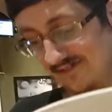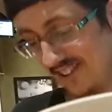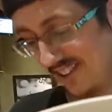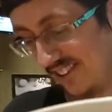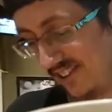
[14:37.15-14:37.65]

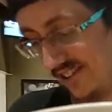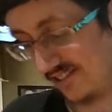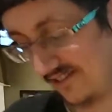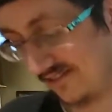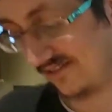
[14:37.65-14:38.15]
can
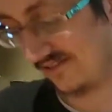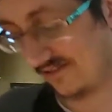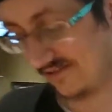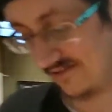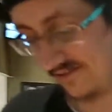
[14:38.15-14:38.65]

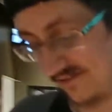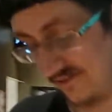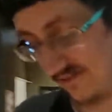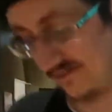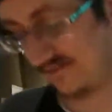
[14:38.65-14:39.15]
get out of here.